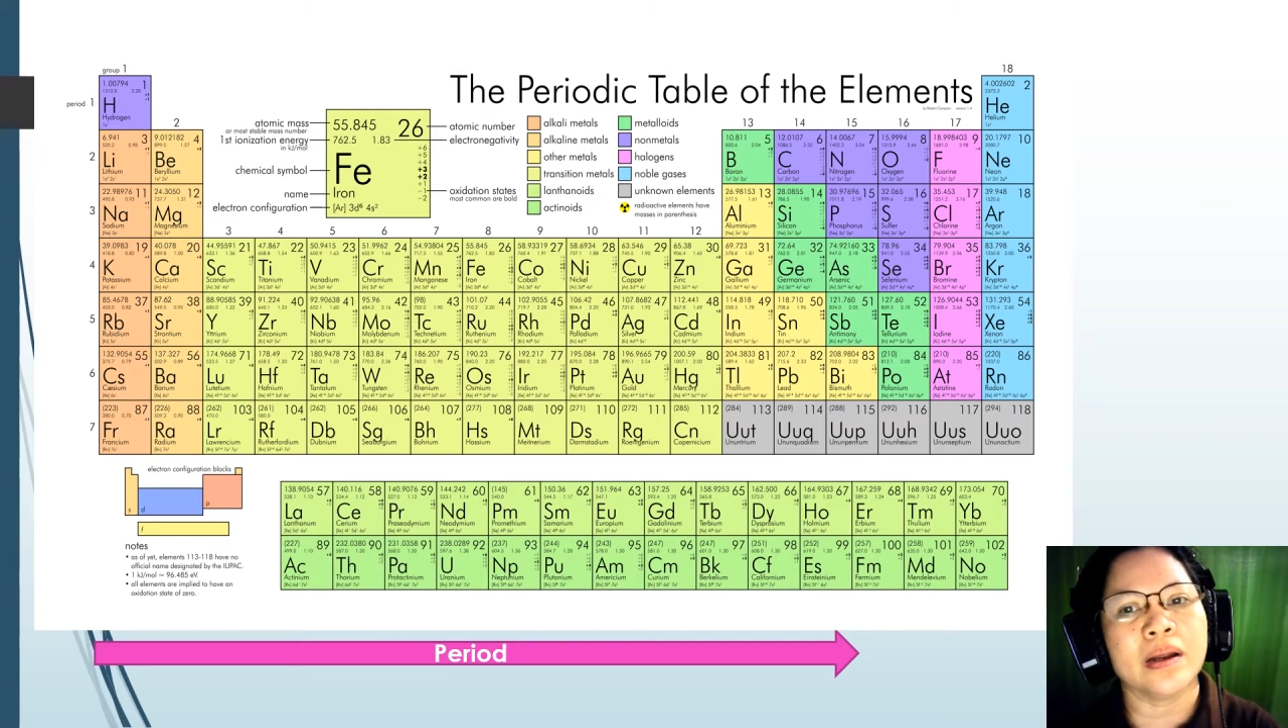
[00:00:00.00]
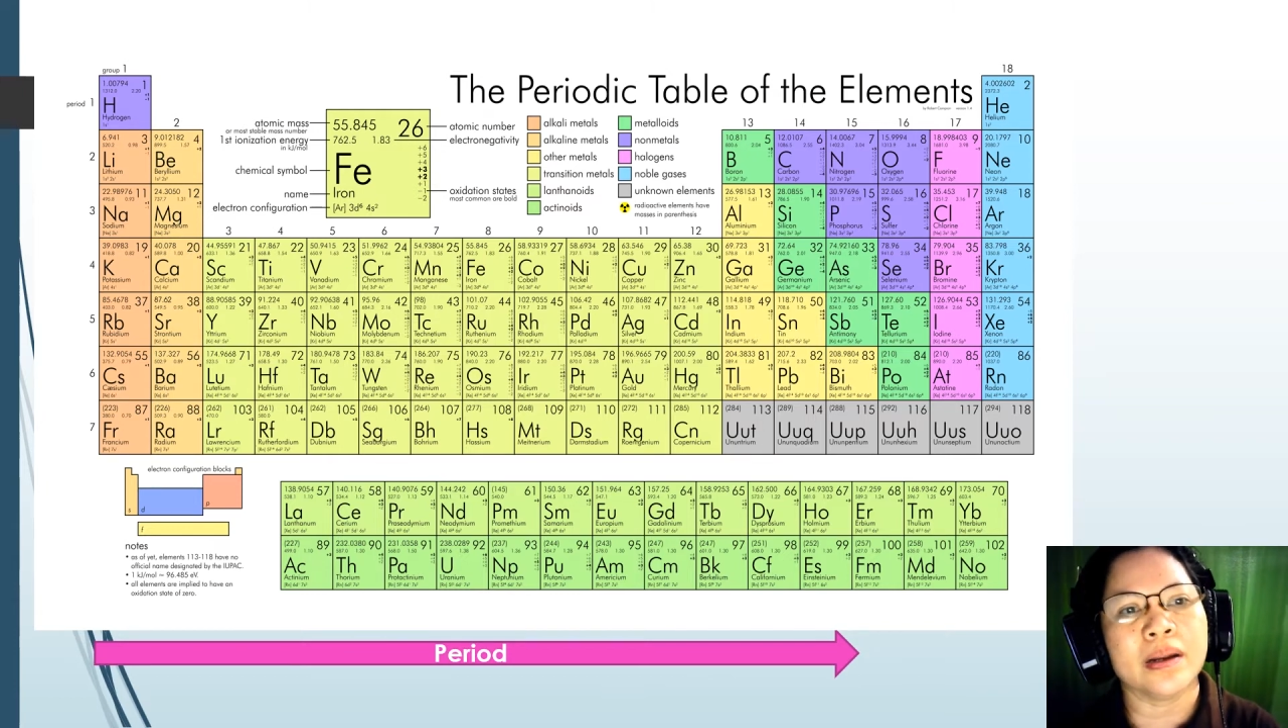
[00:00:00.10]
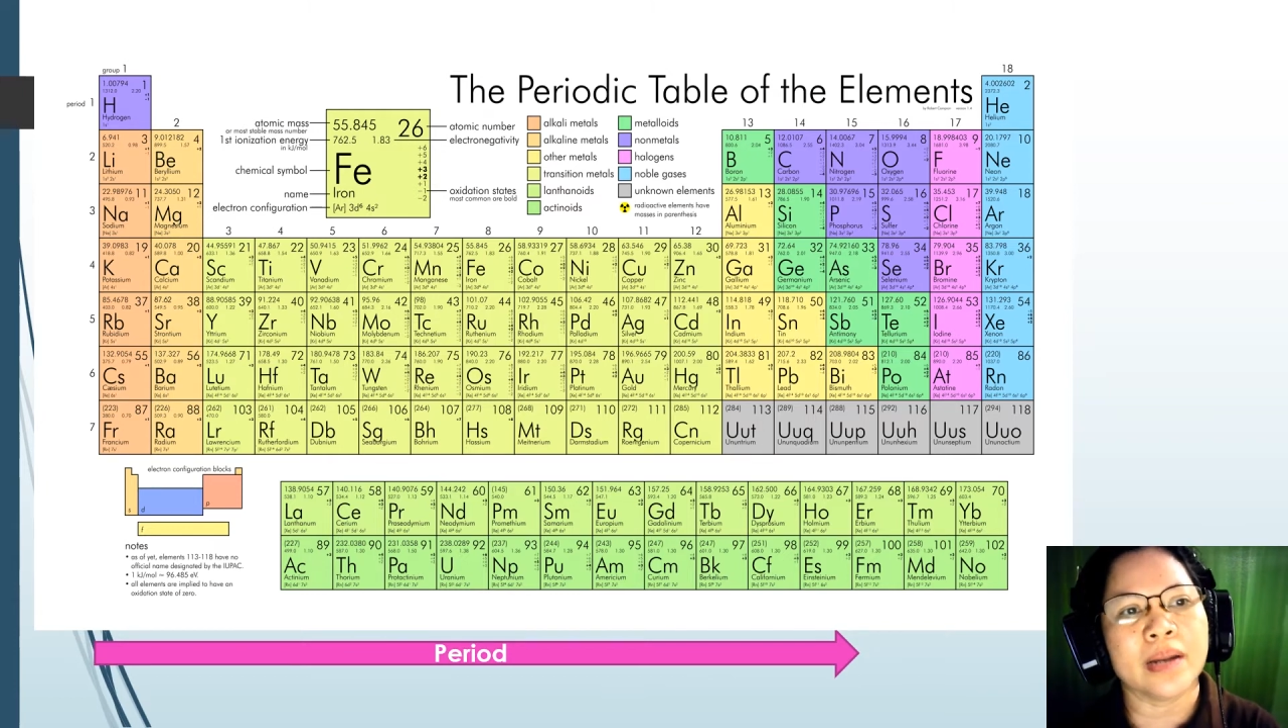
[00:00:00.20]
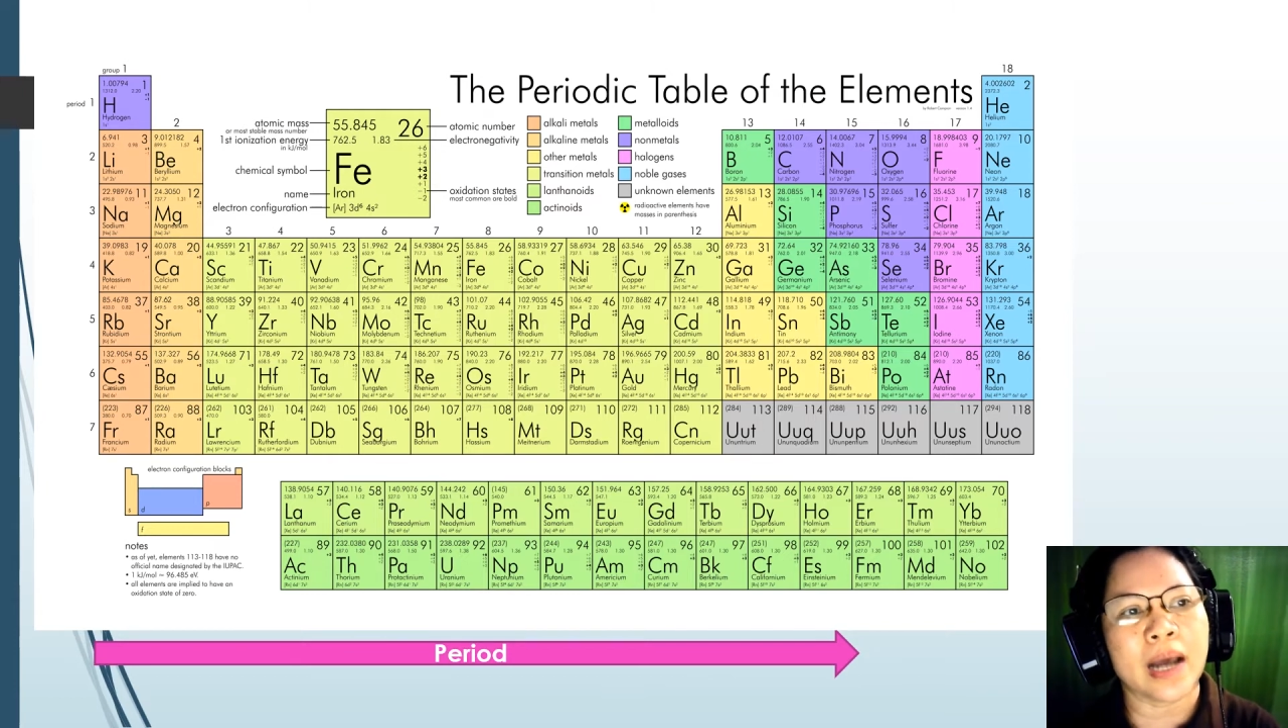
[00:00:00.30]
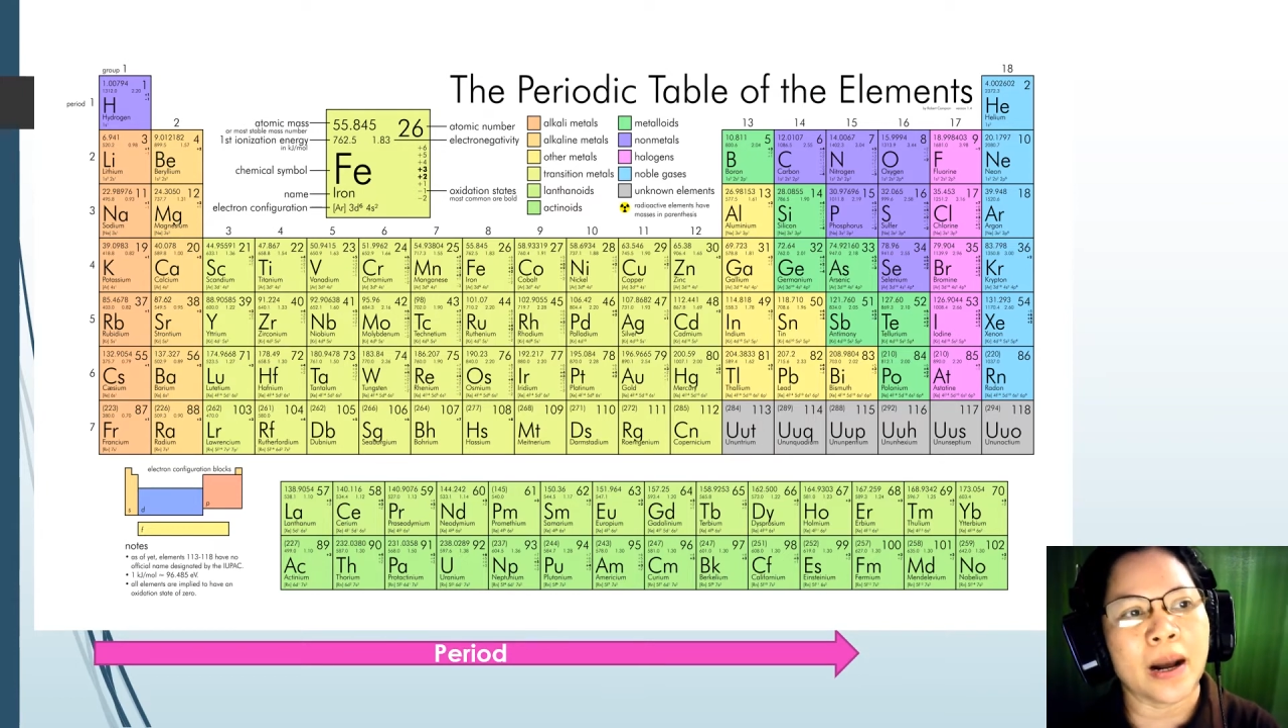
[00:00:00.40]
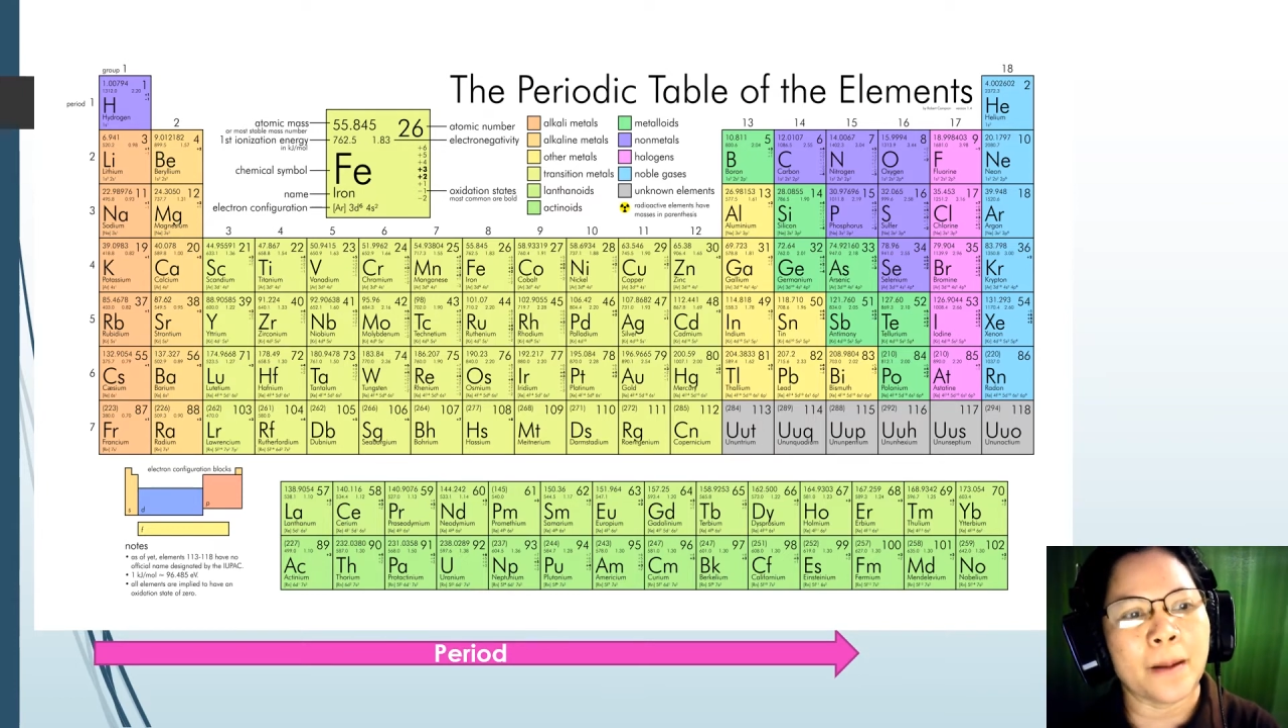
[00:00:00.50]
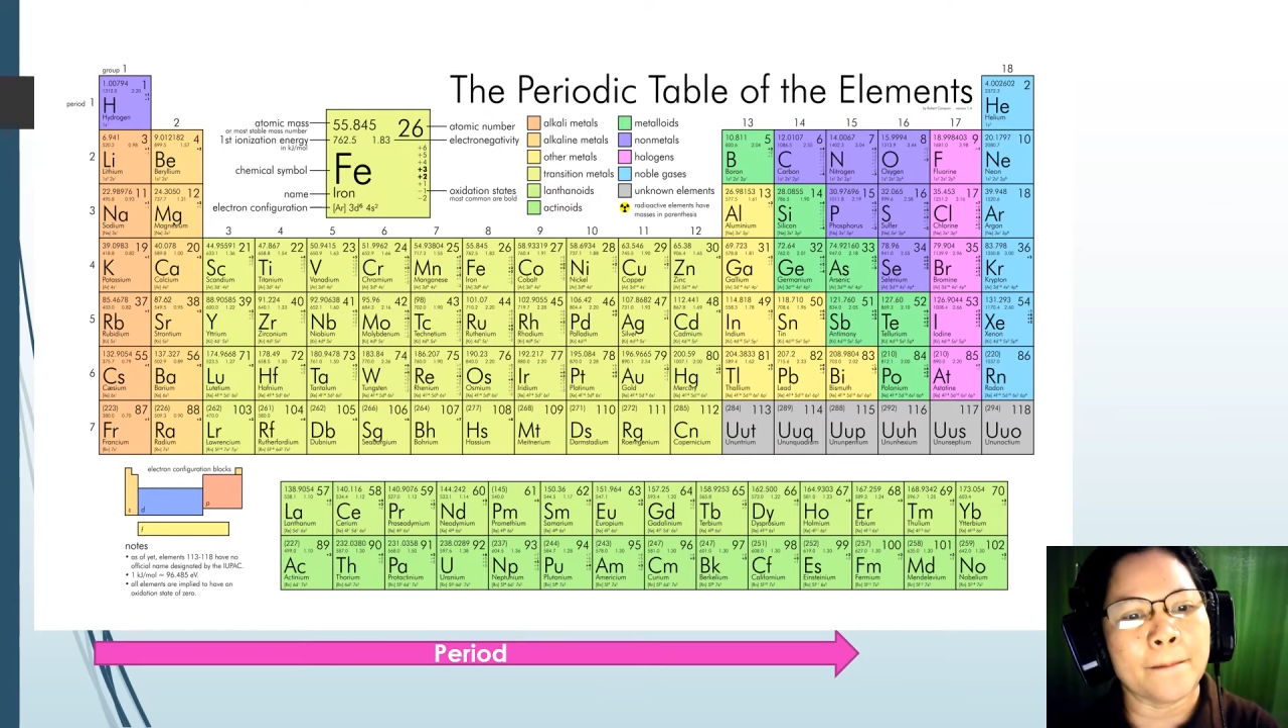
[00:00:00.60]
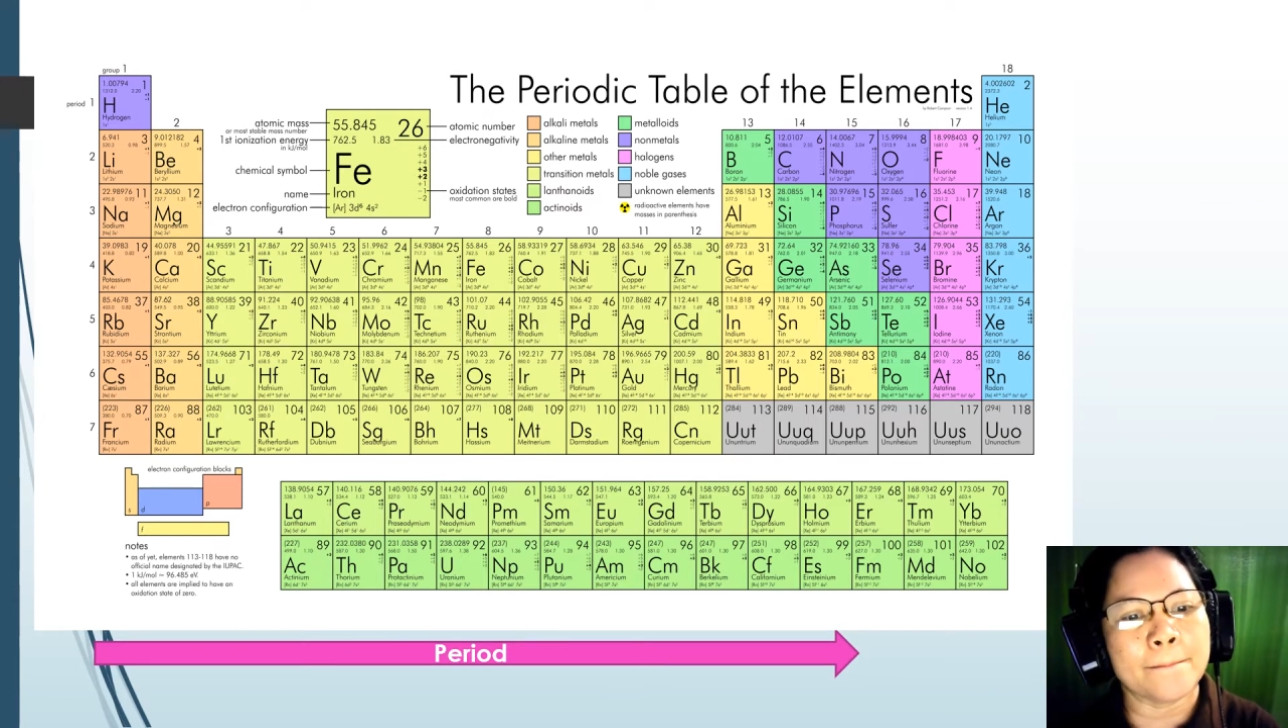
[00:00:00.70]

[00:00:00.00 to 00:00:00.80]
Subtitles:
Now,